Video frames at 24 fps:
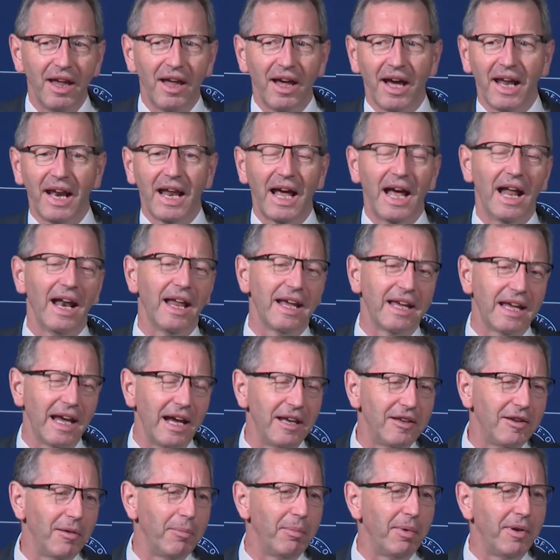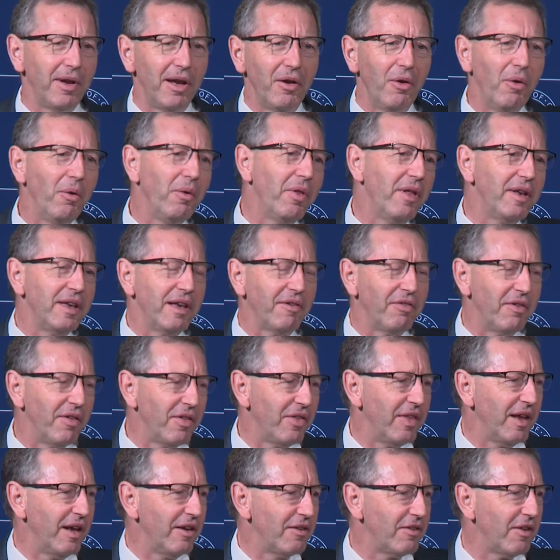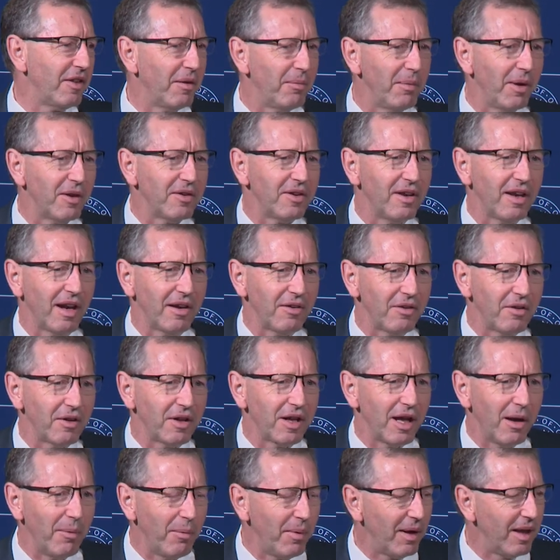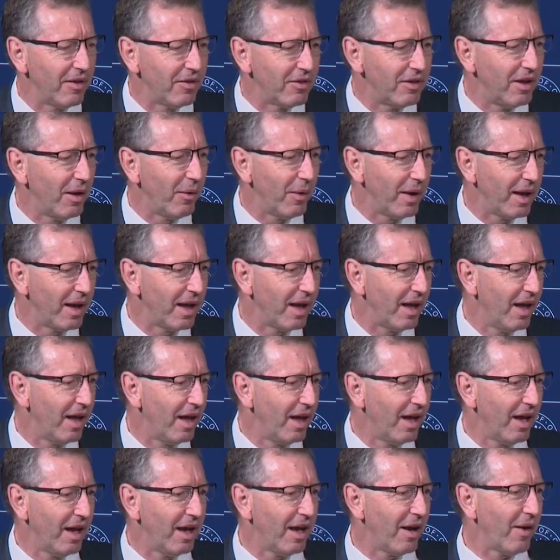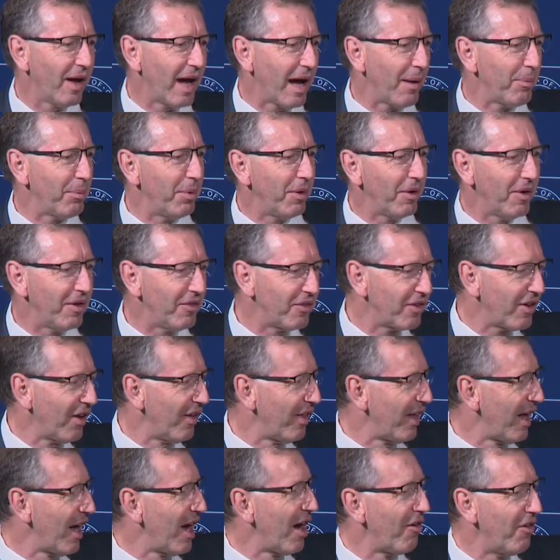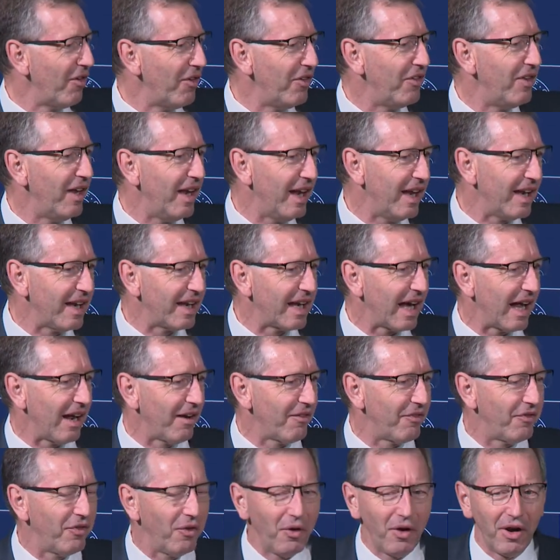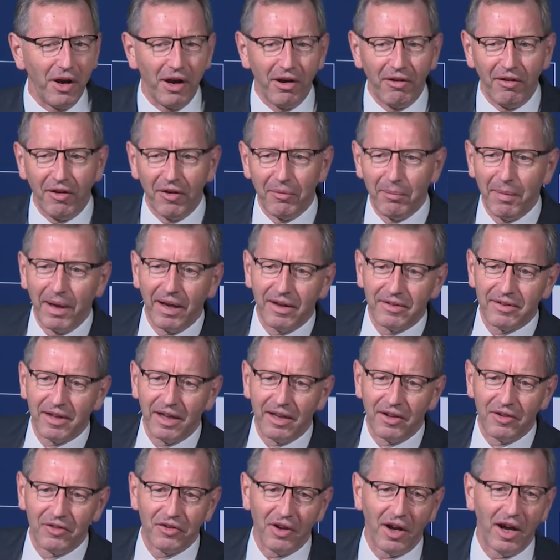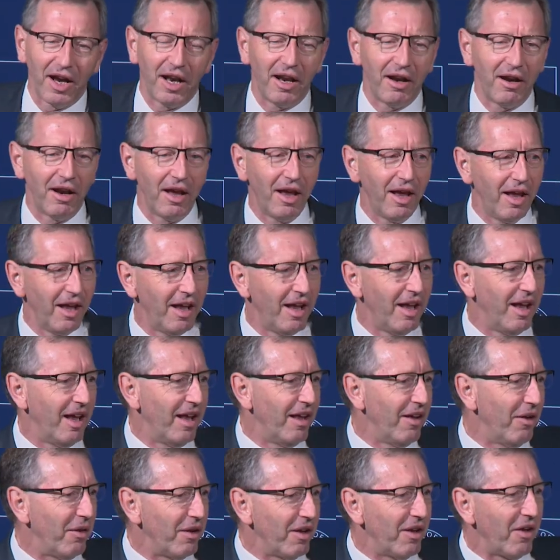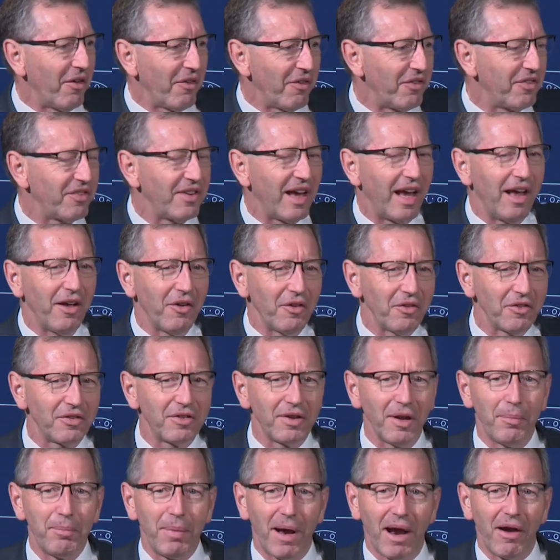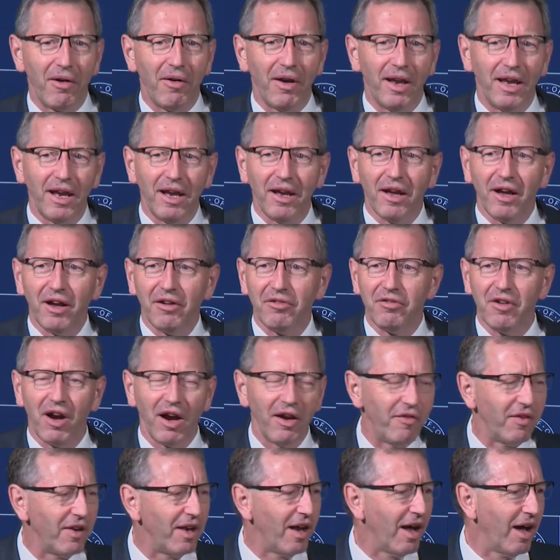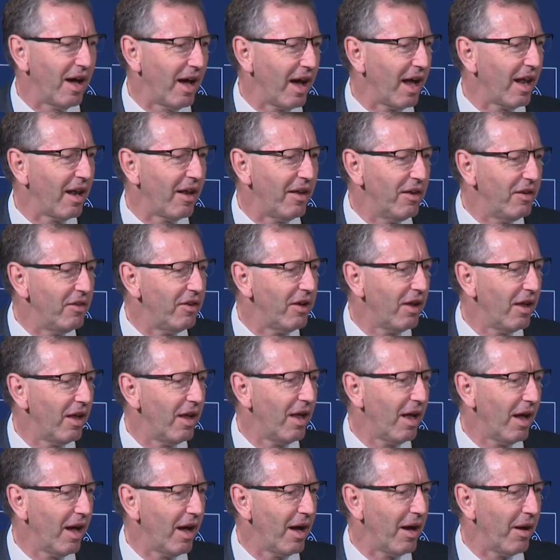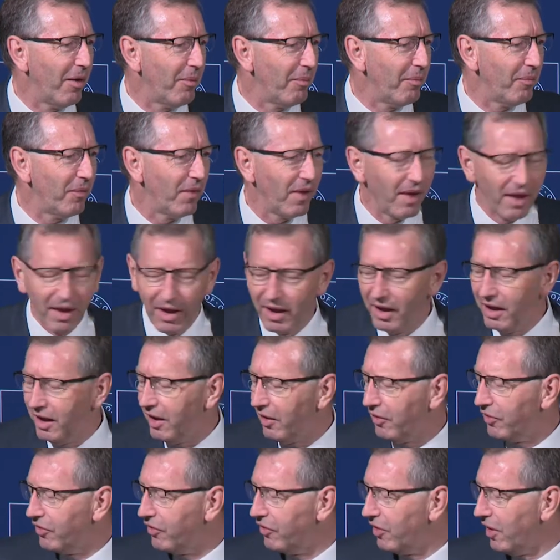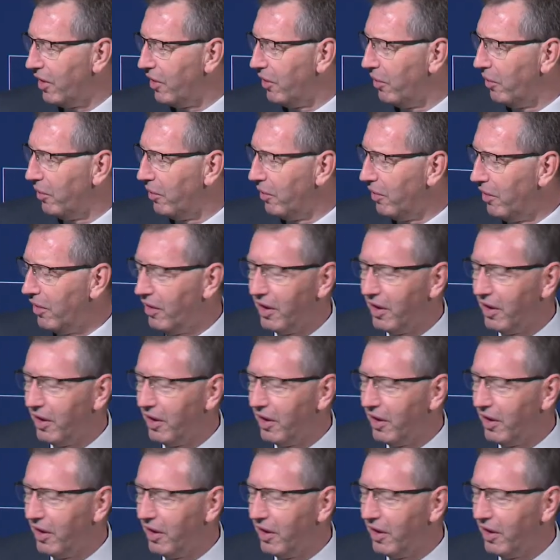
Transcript: and allocate it between all the different things that the multinational company is doing. You know, Apple has got the R&D in California, it makes it in China. A lot of sales apparently arrive in Ireland. You know, so